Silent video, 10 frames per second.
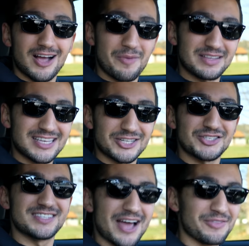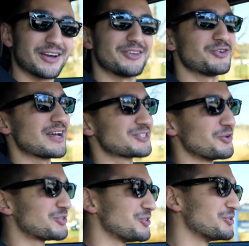comment sections down there. You guys
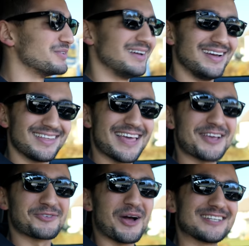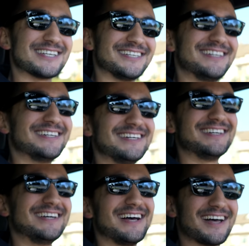know what to do. Thanks for
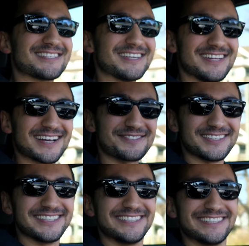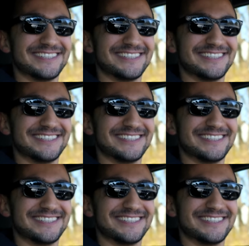watching. I'll see you in the next one.